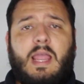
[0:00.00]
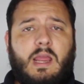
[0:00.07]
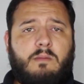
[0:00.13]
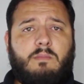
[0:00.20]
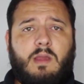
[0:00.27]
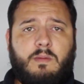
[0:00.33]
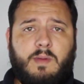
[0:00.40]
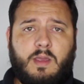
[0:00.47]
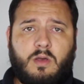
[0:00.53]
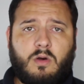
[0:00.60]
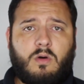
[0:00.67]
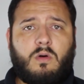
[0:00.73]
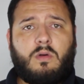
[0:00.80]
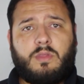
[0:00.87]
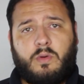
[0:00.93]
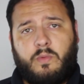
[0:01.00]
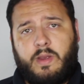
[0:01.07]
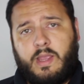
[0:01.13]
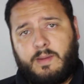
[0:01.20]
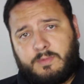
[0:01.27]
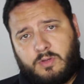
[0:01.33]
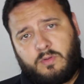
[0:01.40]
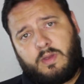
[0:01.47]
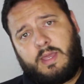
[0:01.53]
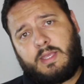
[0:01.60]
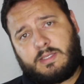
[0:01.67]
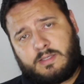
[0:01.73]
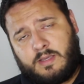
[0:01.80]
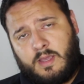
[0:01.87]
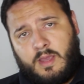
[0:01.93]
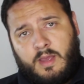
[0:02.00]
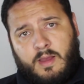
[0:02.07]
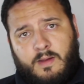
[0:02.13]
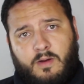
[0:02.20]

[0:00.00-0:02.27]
and maybe go all the way up to its